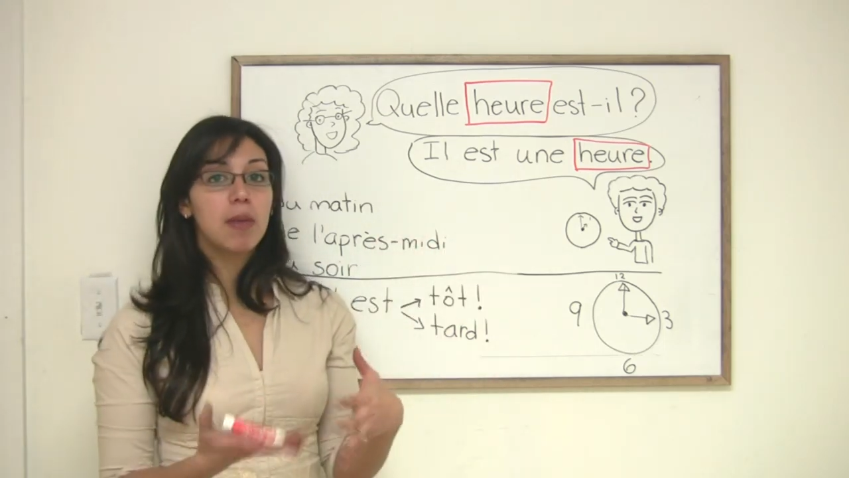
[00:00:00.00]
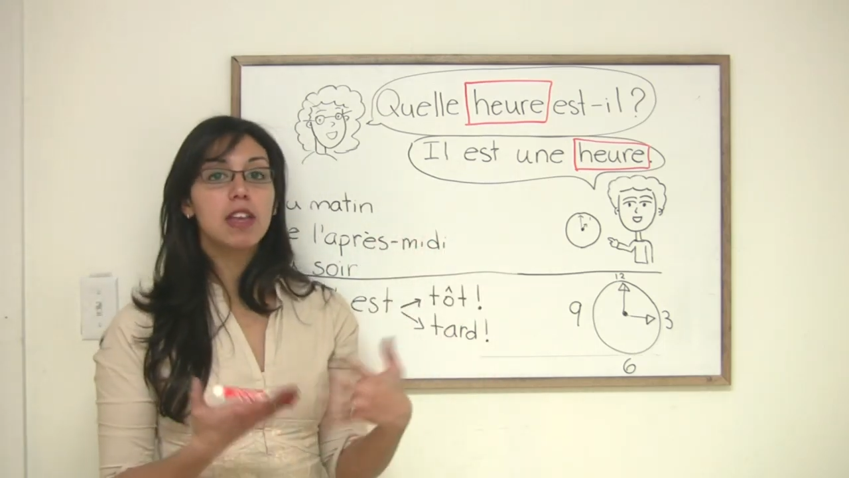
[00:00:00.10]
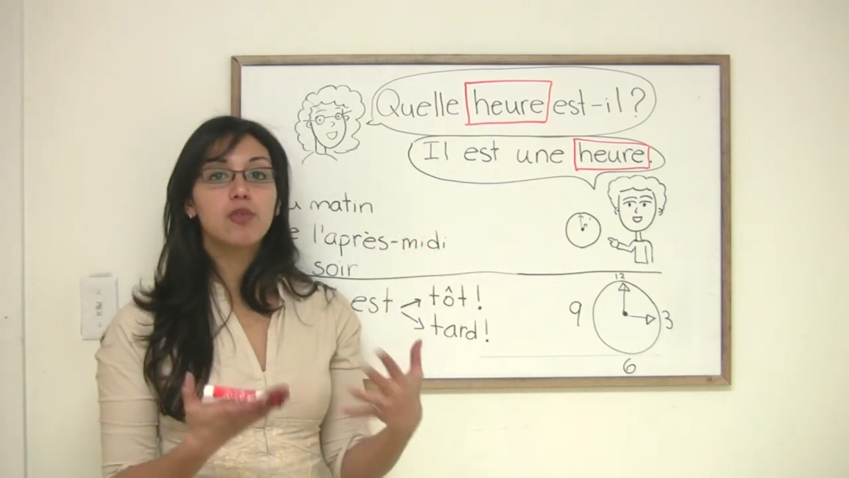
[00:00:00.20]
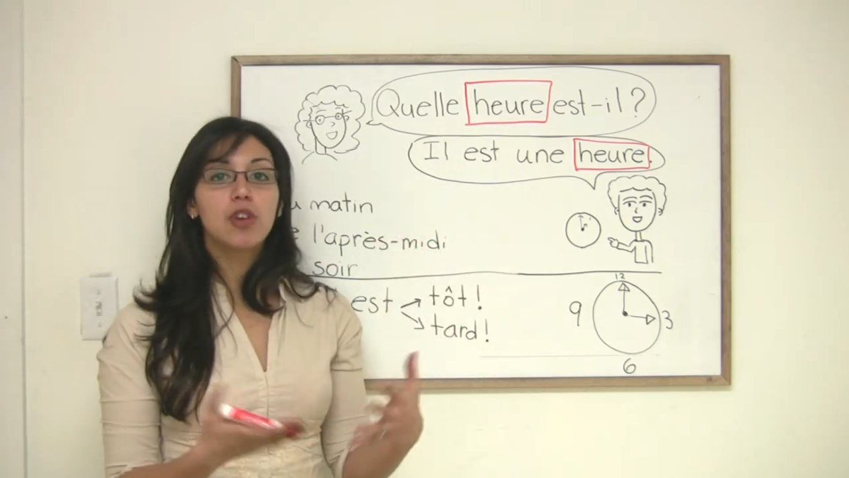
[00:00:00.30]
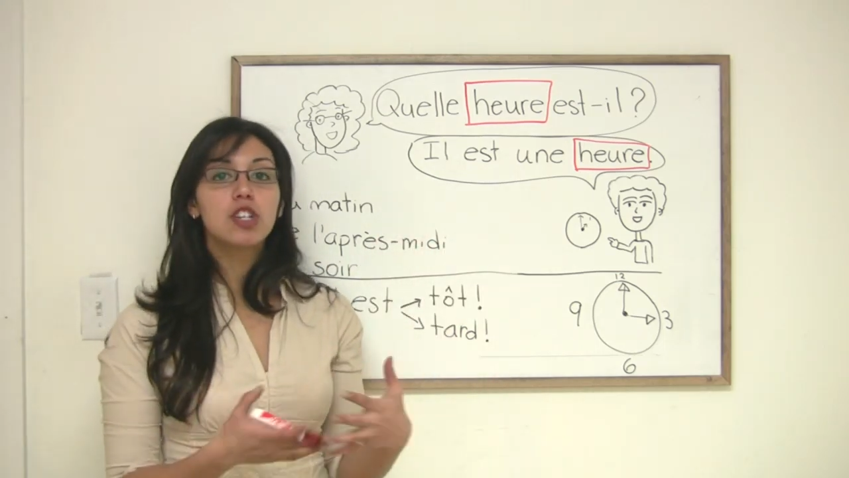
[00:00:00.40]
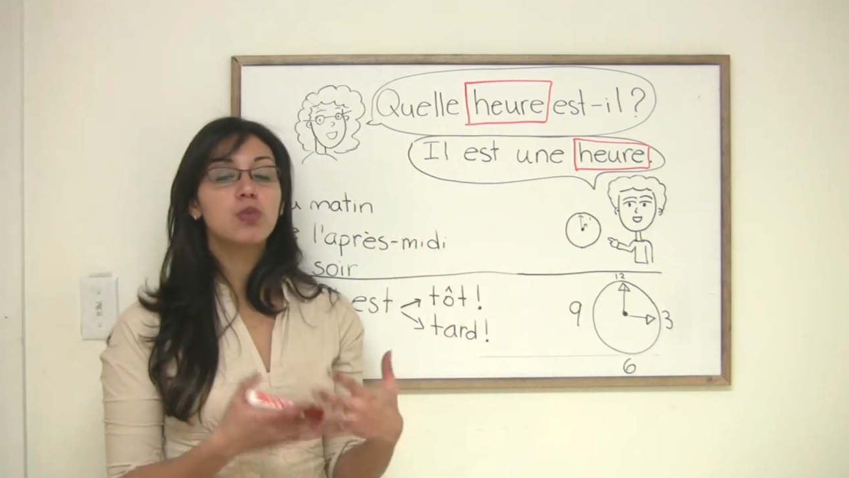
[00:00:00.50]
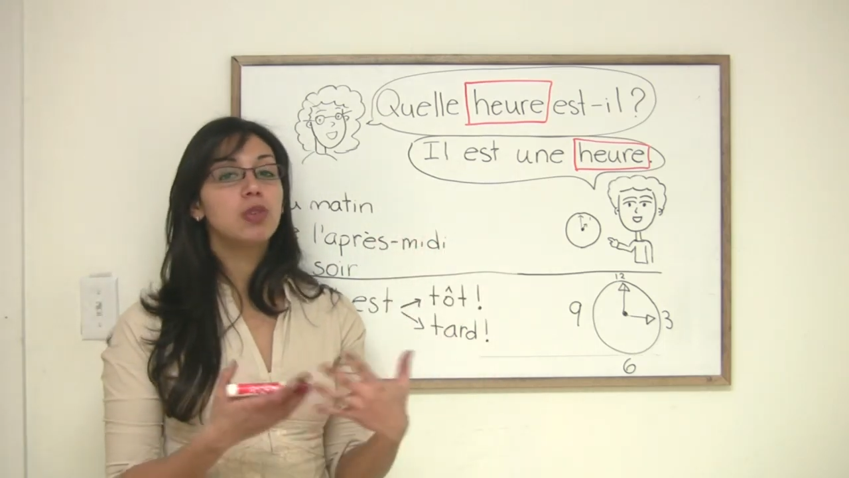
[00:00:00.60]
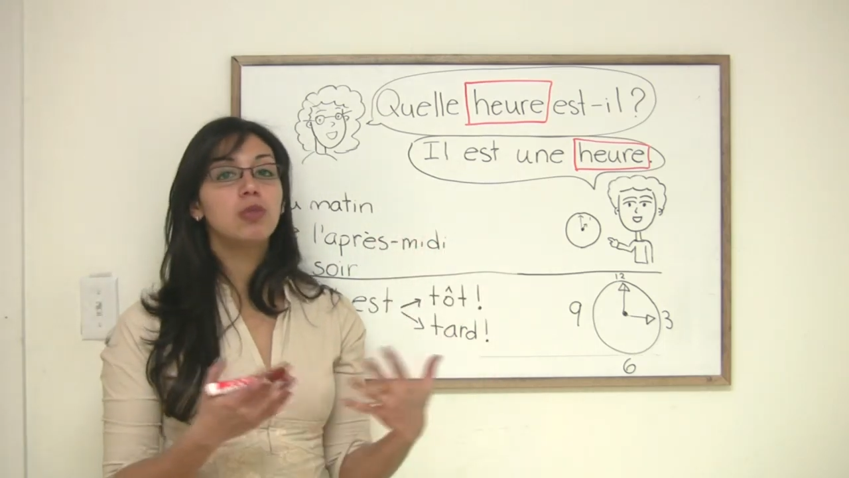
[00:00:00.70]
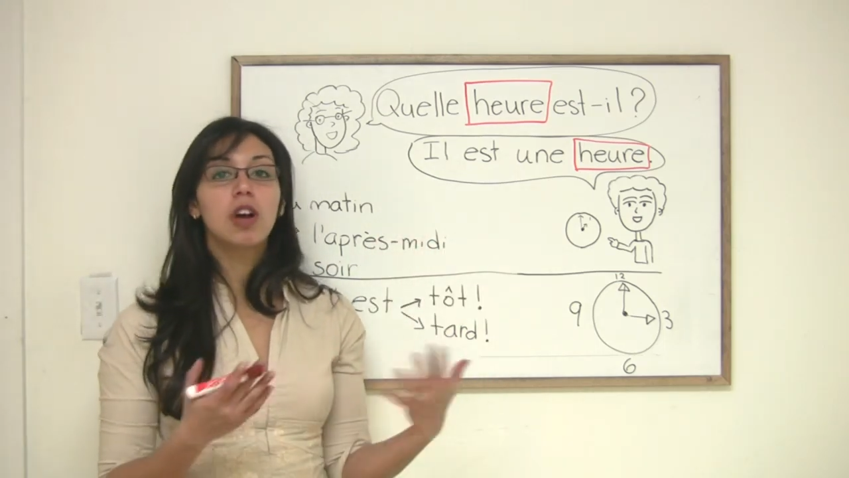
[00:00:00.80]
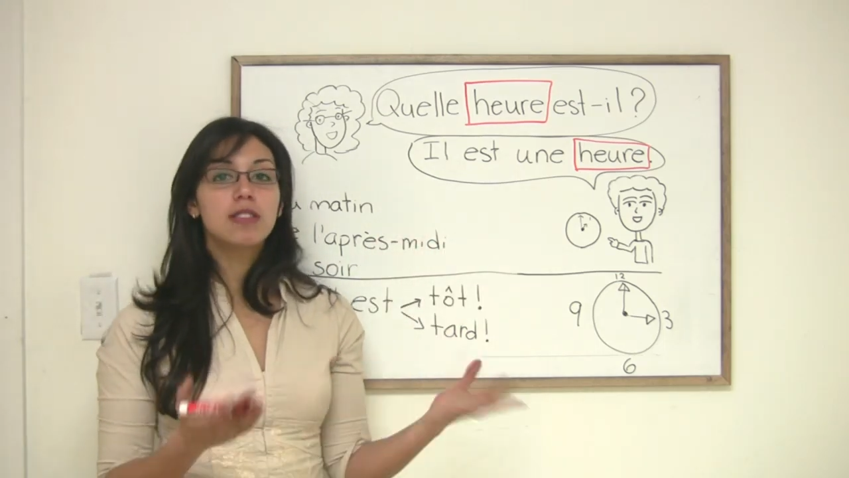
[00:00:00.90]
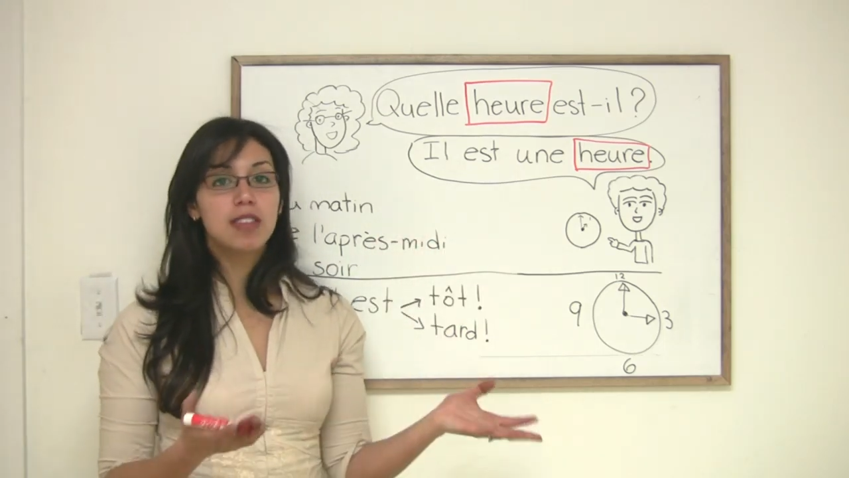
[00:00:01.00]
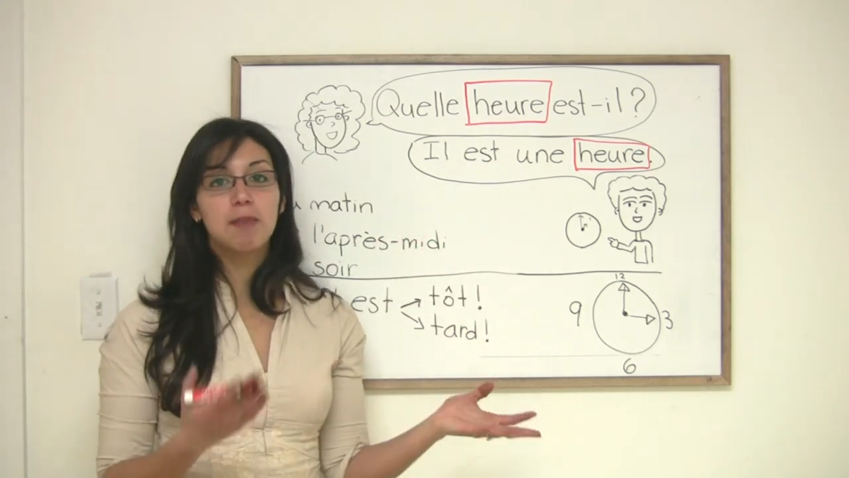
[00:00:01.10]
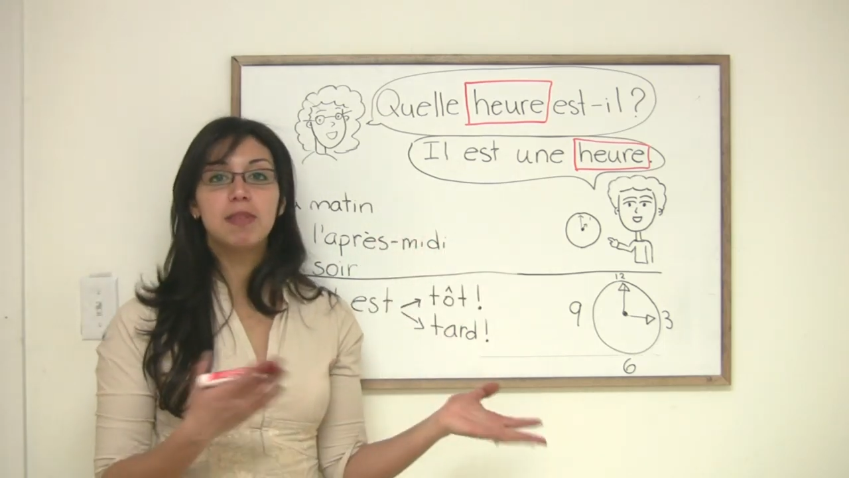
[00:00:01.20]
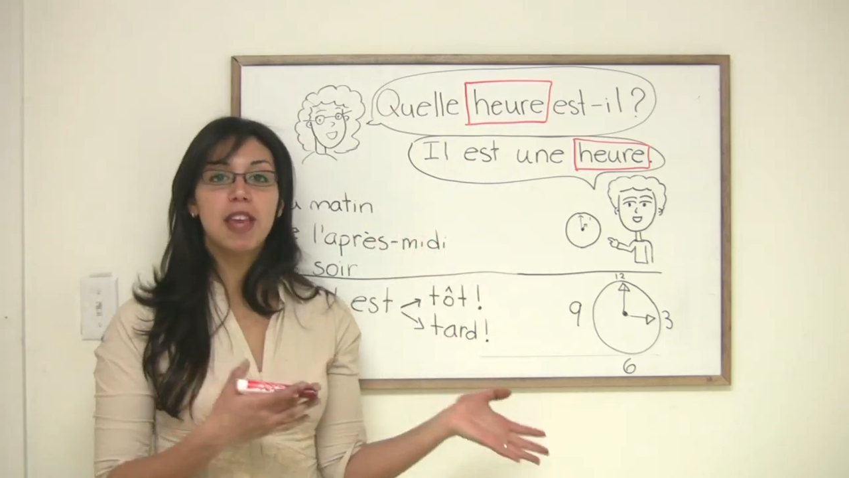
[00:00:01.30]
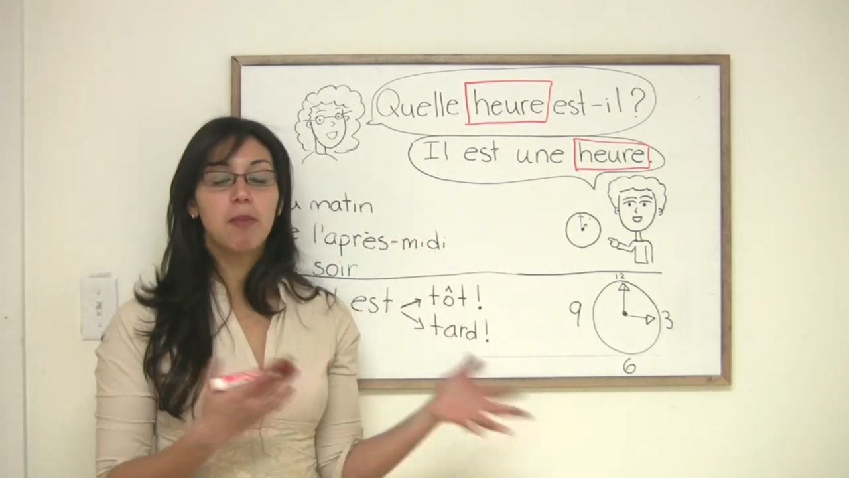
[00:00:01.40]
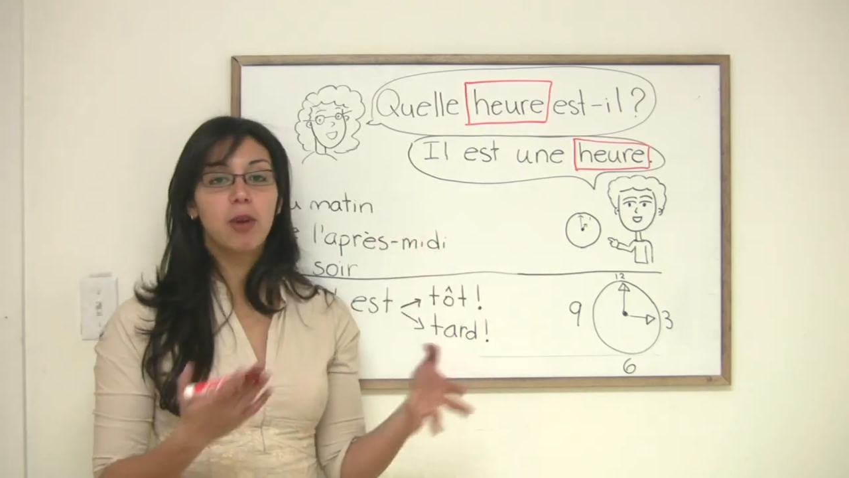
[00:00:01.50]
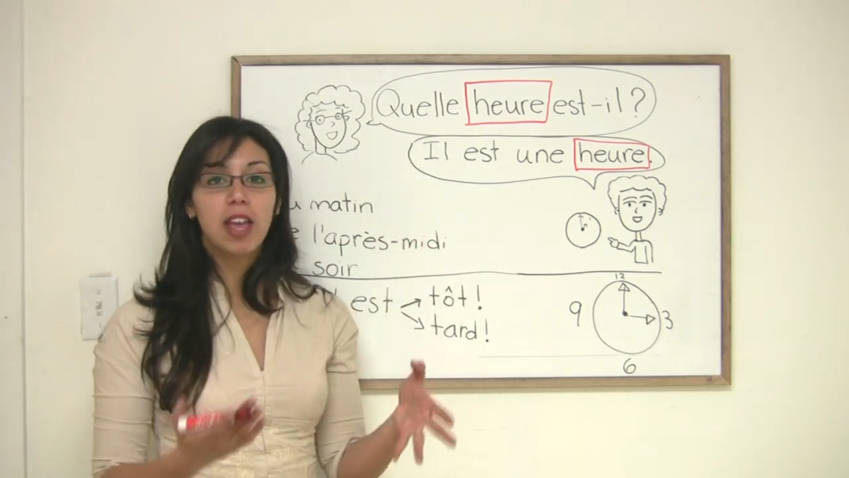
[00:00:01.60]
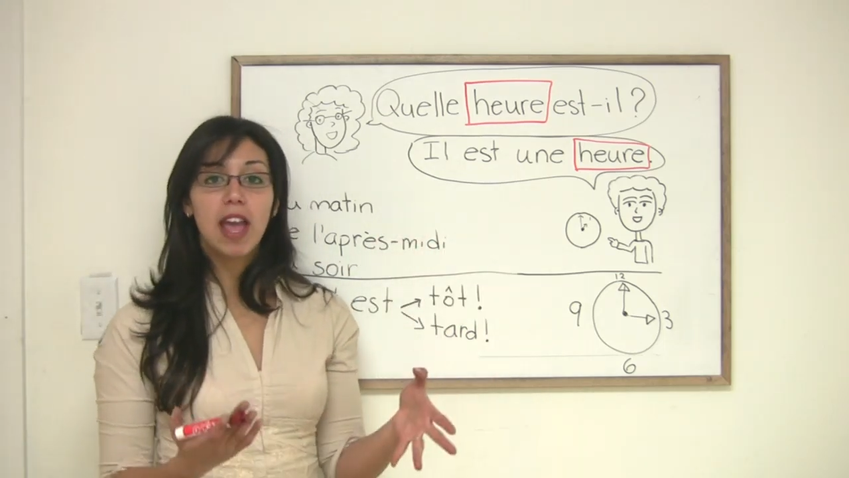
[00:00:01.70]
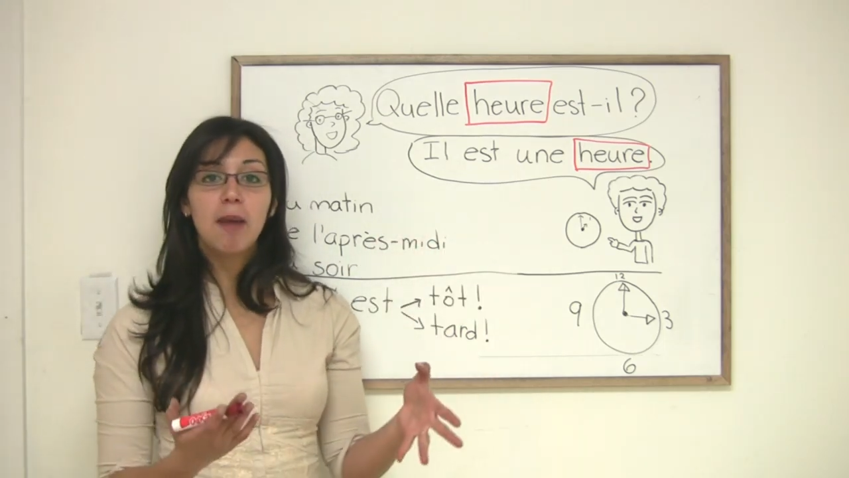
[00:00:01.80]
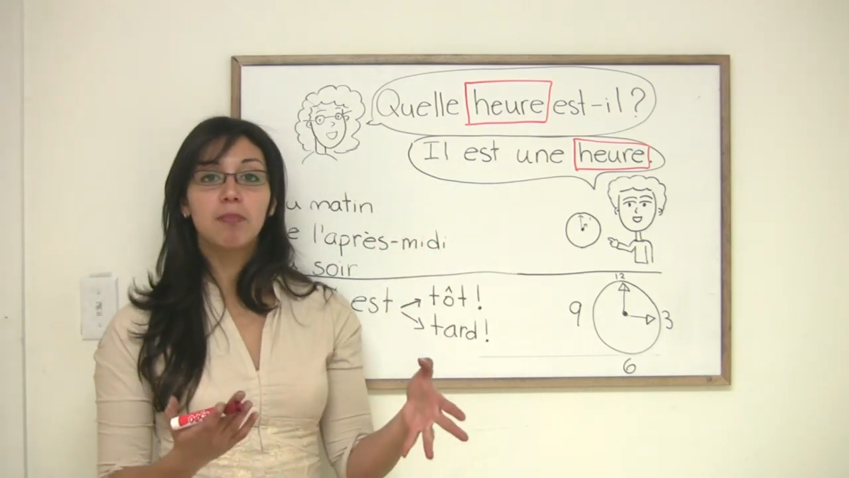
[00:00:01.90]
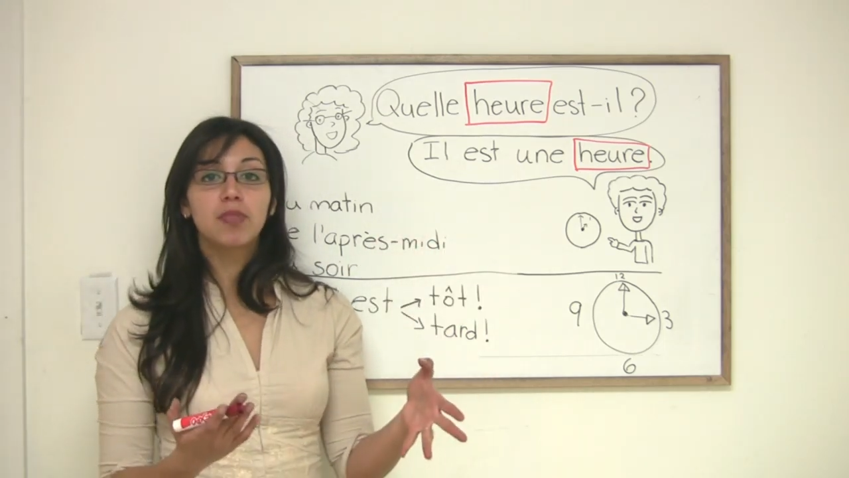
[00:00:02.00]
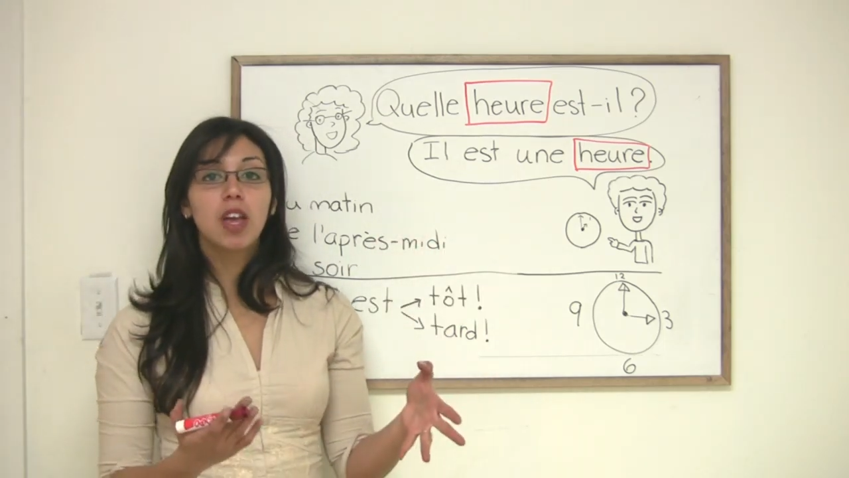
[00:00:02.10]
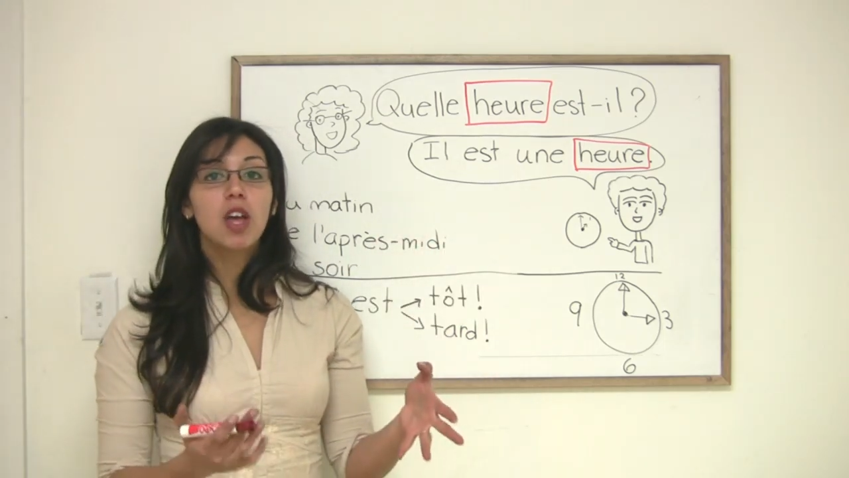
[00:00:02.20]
In French, we do not say PM or AM.